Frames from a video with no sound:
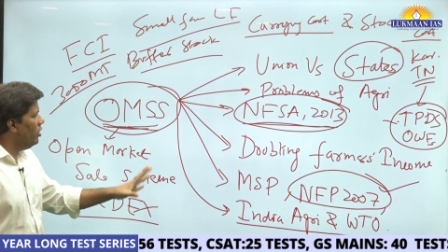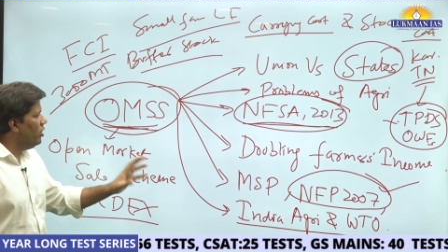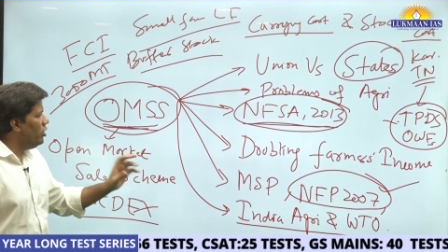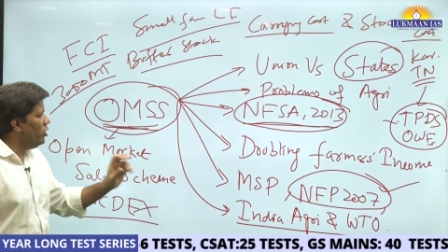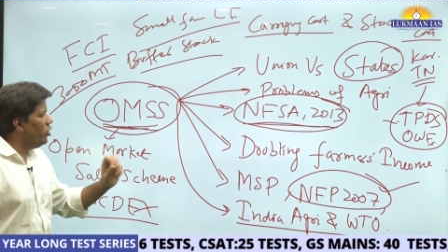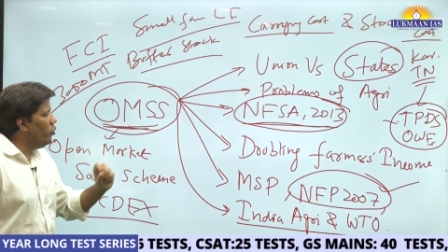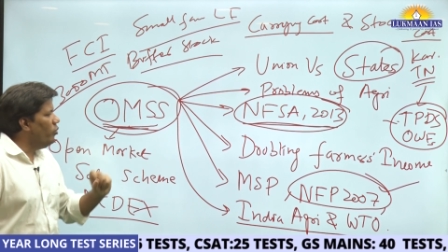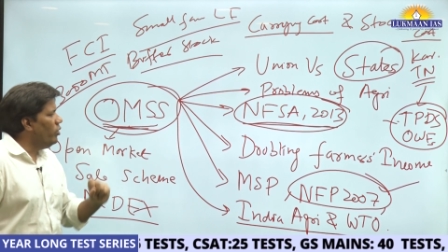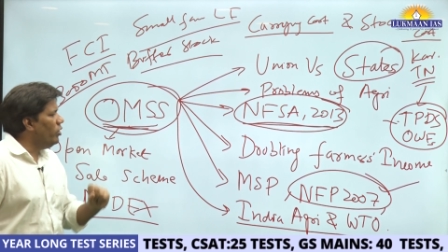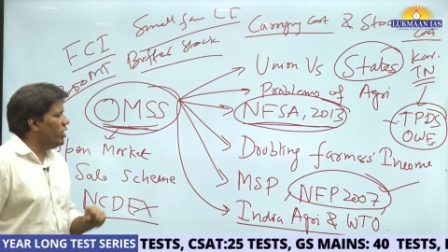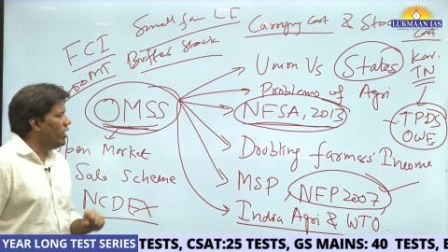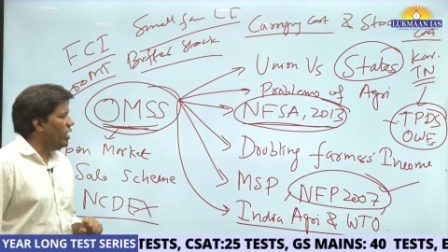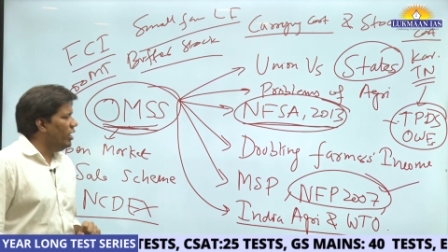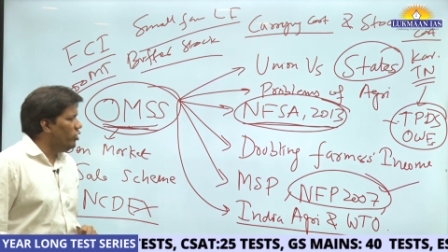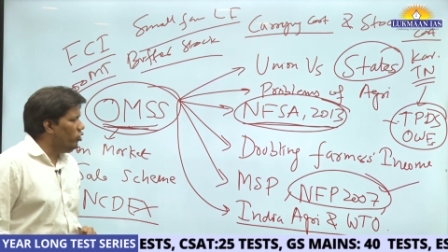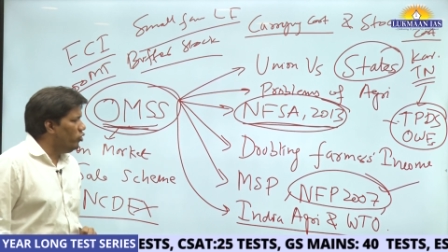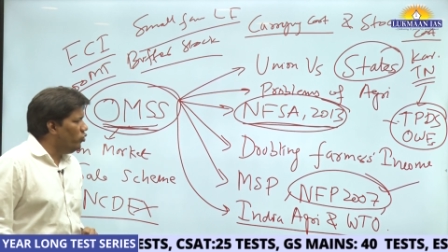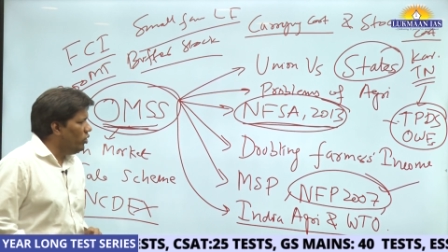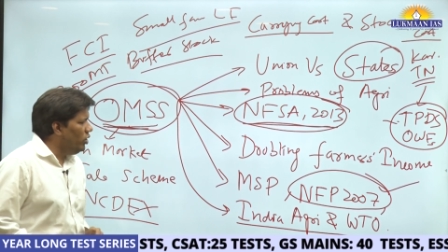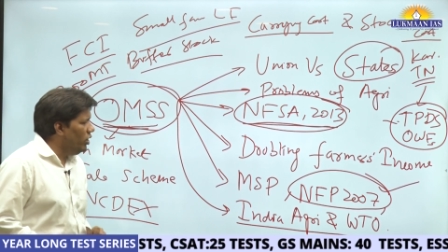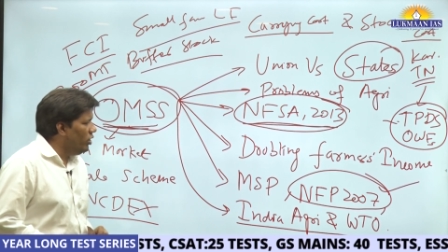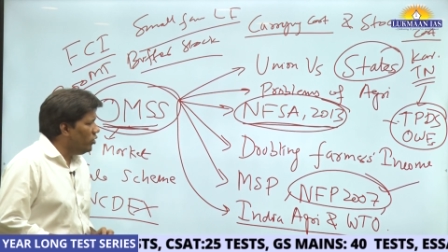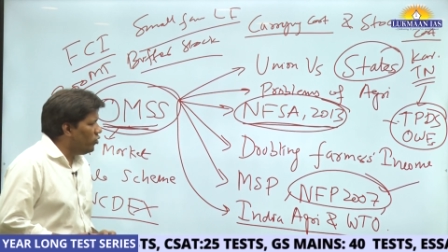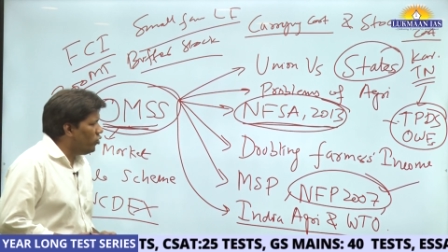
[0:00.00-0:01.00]
you will try
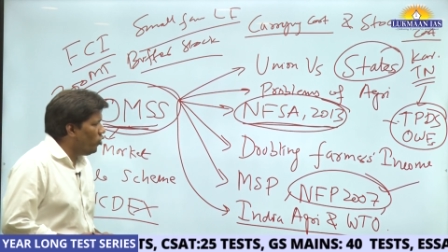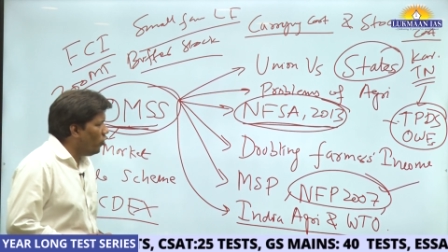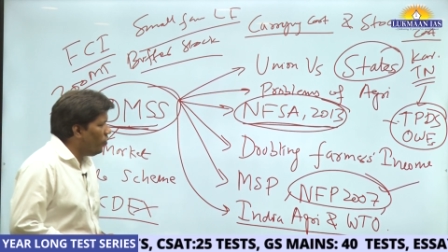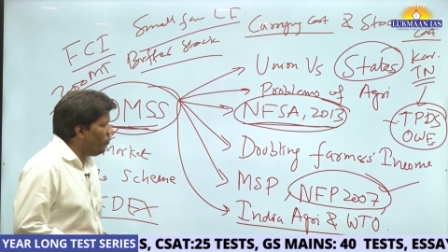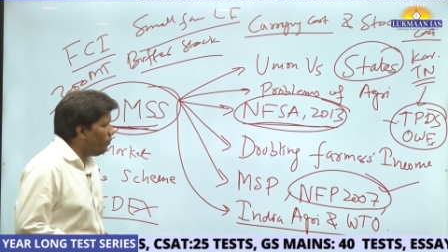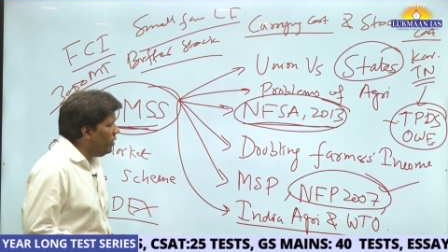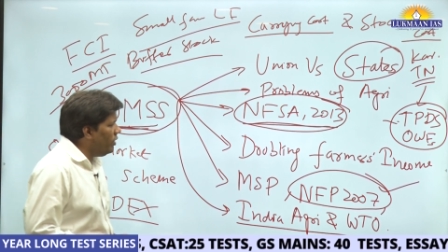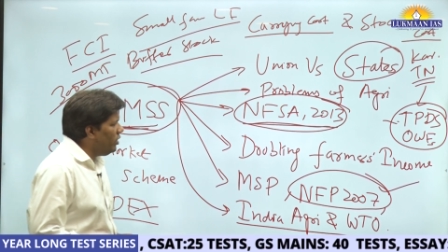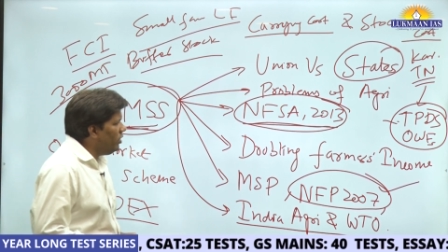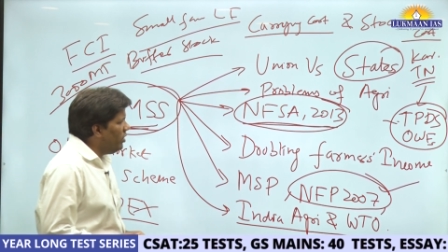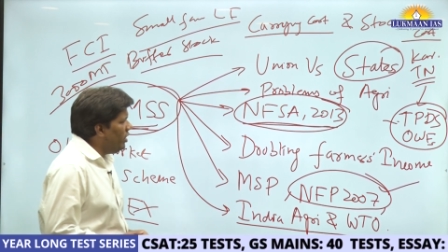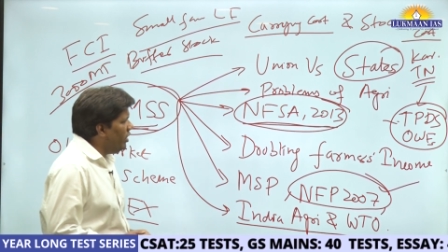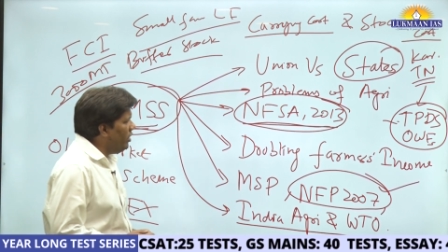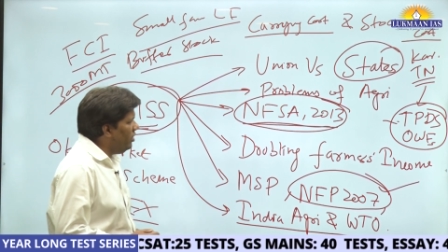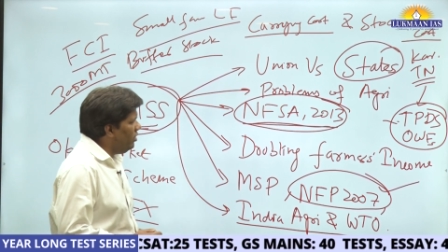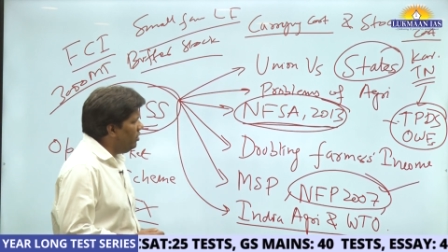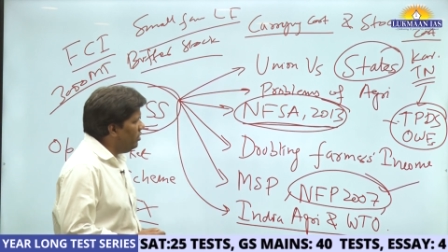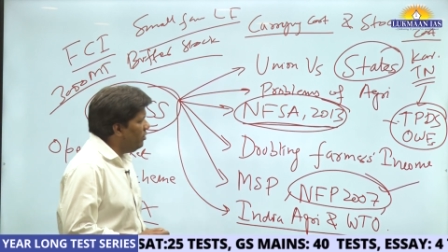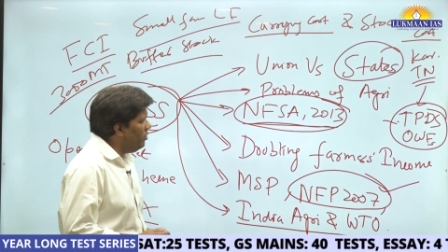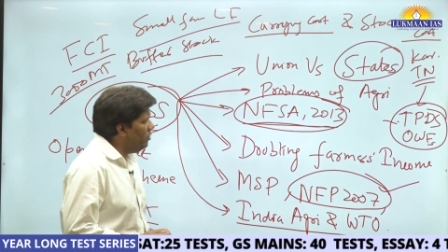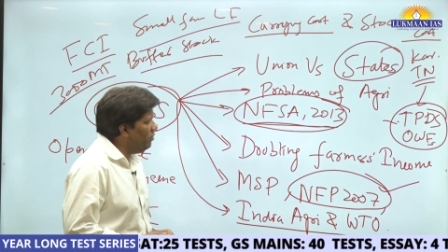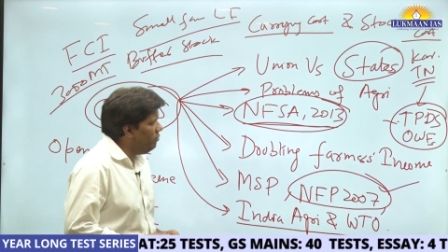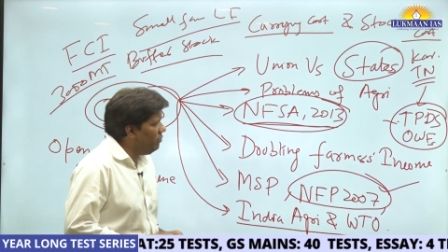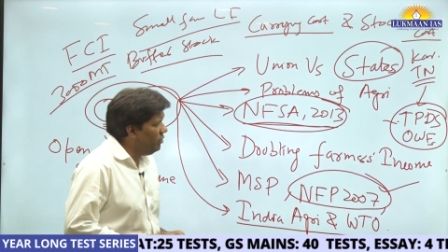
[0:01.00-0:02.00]
to incorporate then
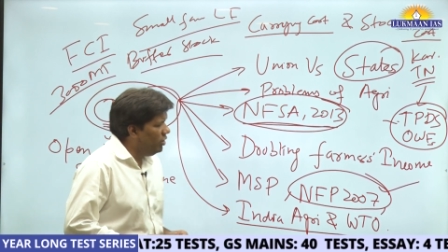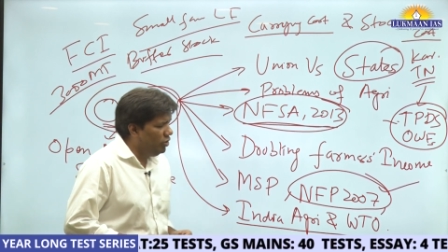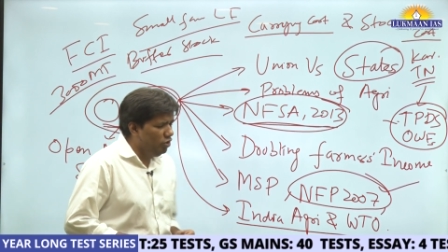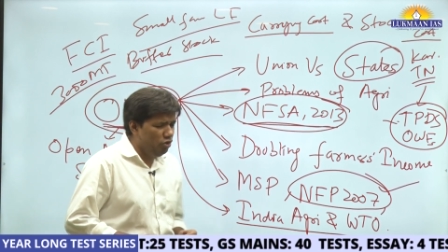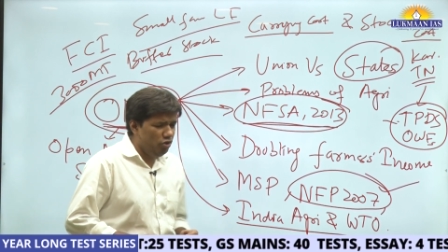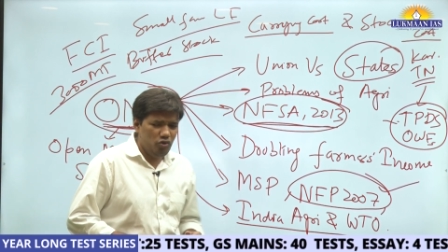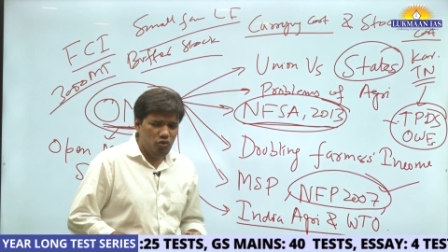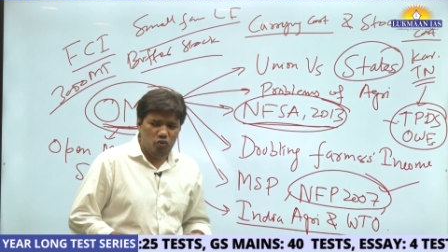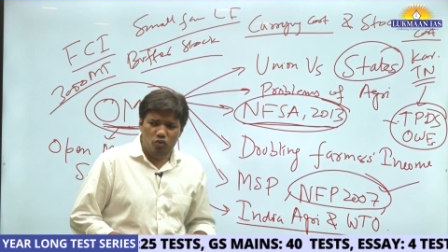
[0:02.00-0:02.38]
in your